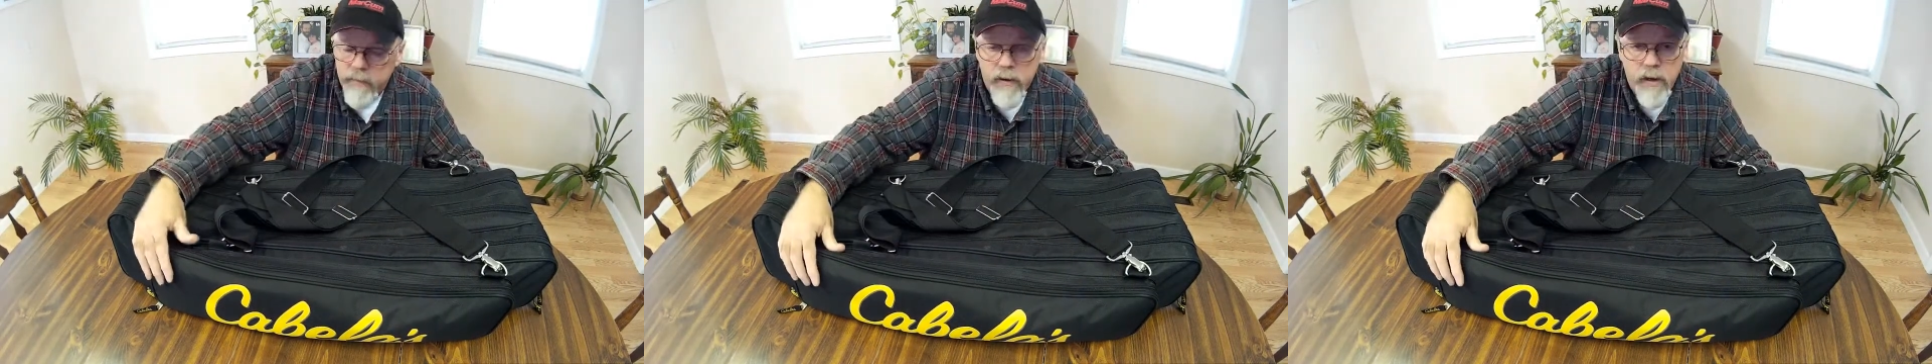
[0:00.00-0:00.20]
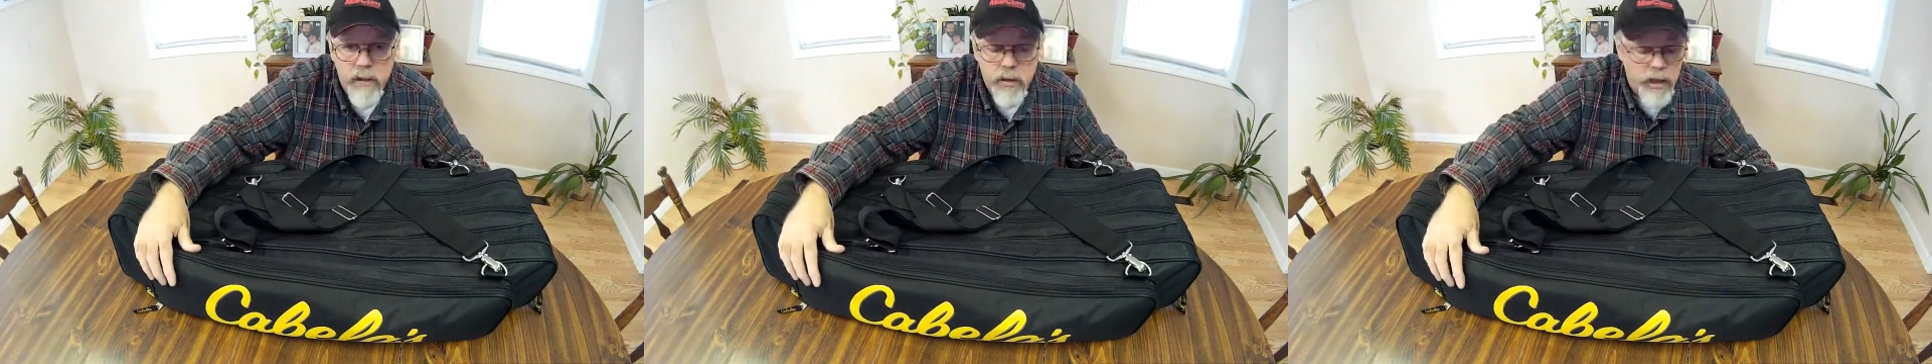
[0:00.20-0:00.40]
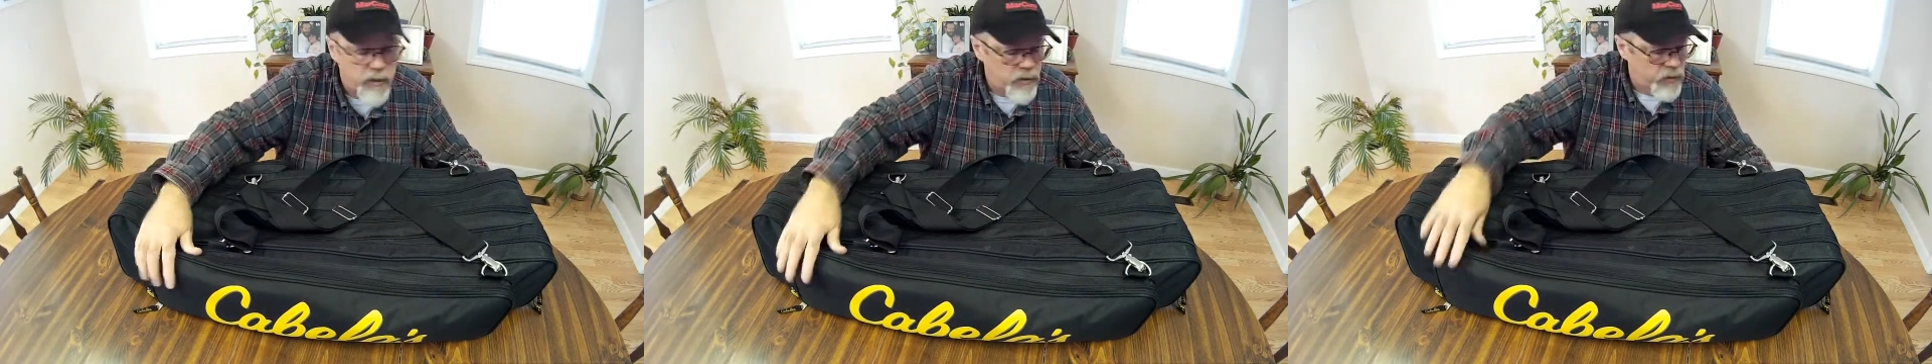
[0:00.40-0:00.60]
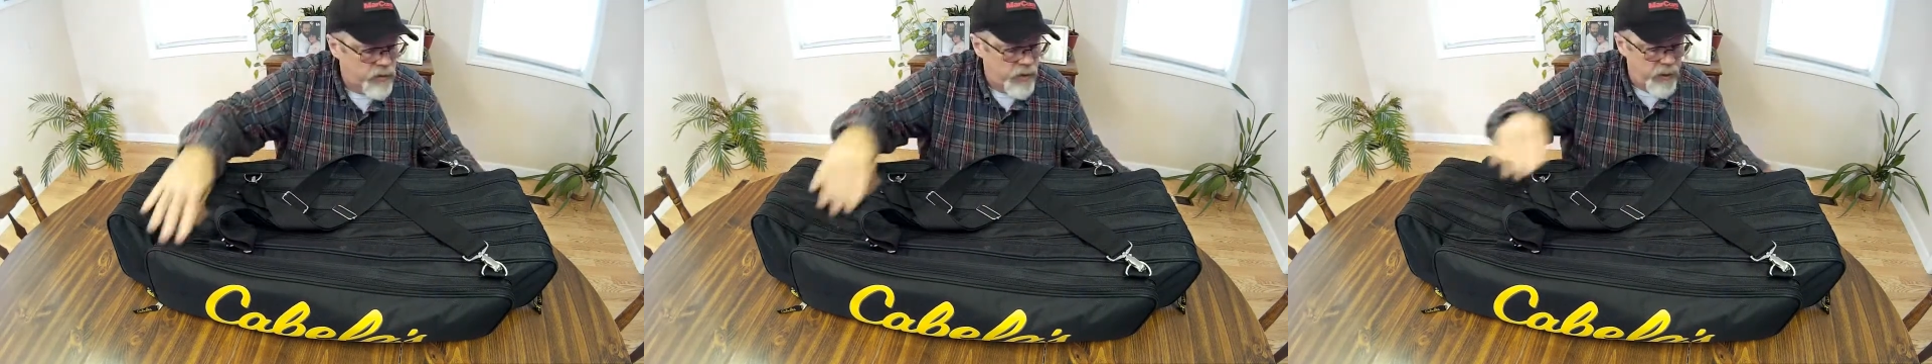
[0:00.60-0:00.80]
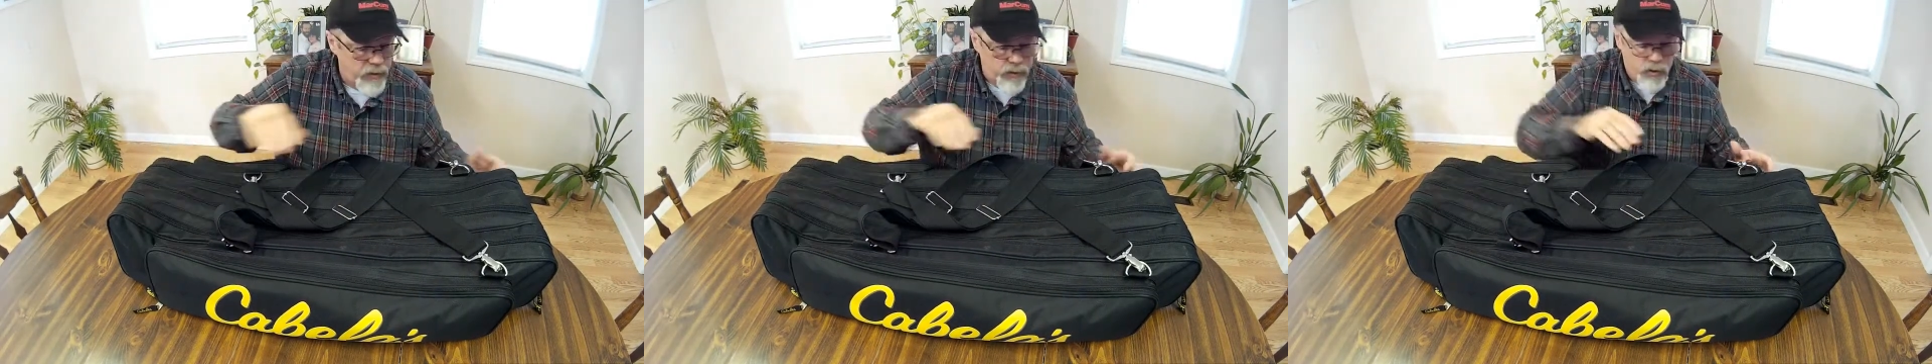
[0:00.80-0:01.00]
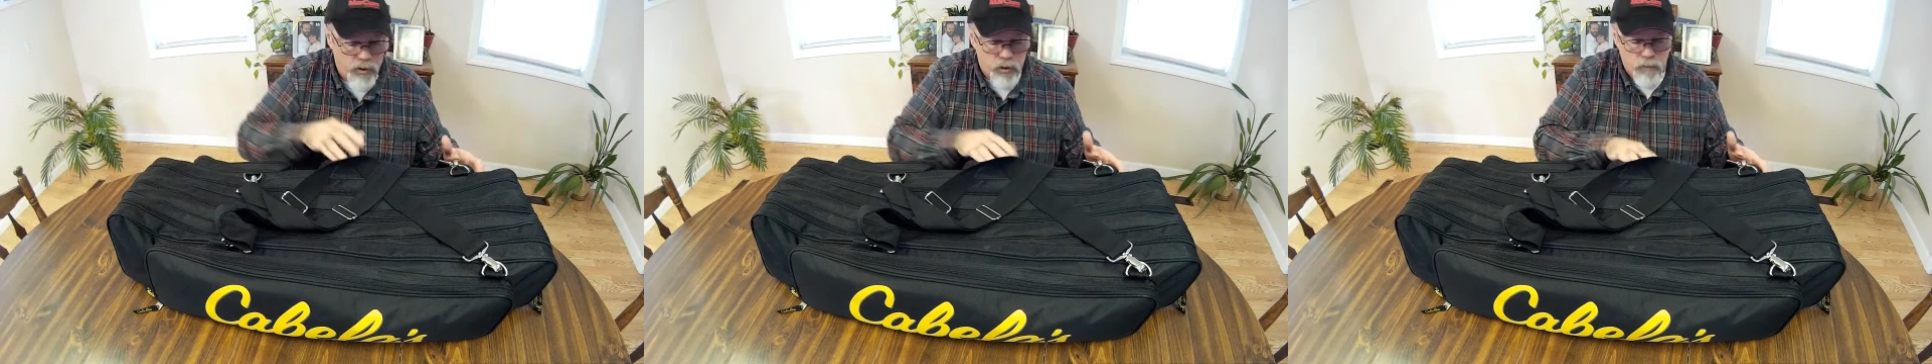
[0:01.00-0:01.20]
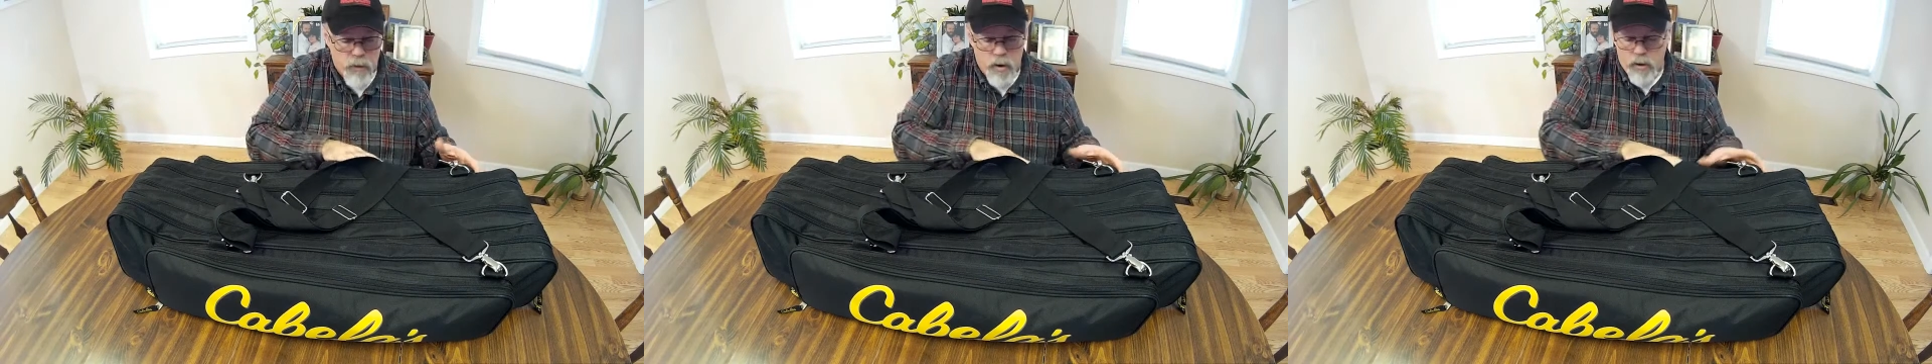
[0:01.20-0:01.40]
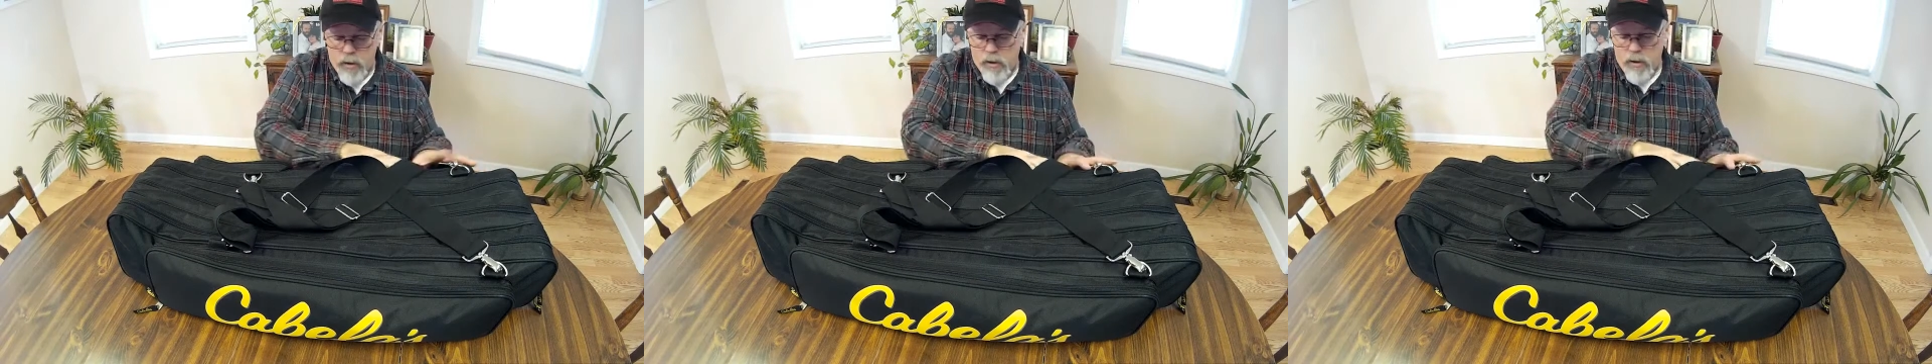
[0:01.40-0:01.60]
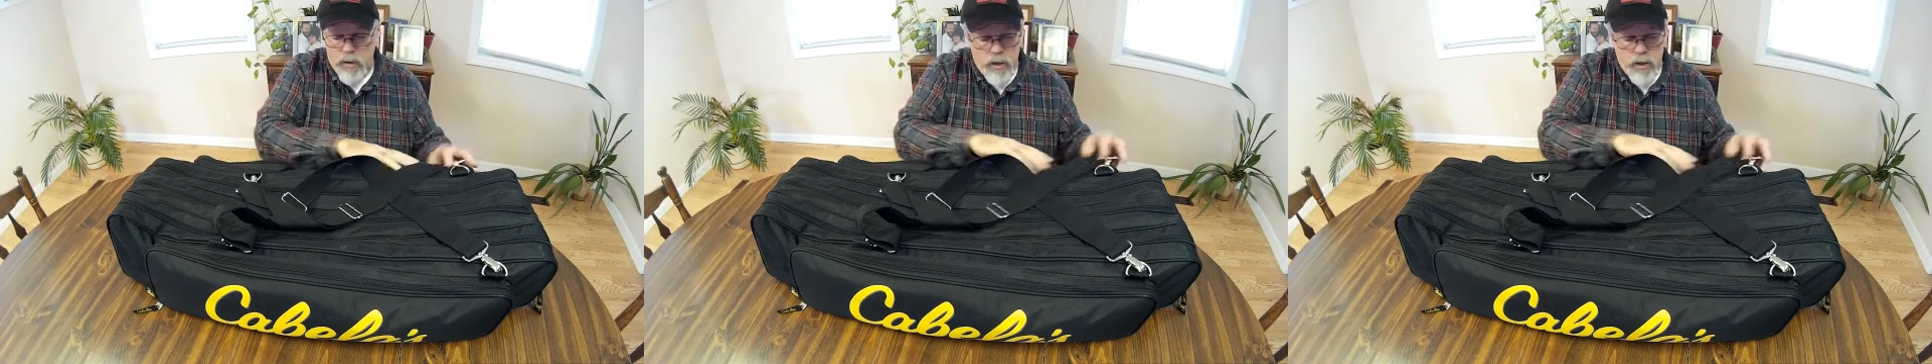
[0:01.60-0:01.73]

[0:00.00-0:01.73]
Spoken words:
accessories, a smaller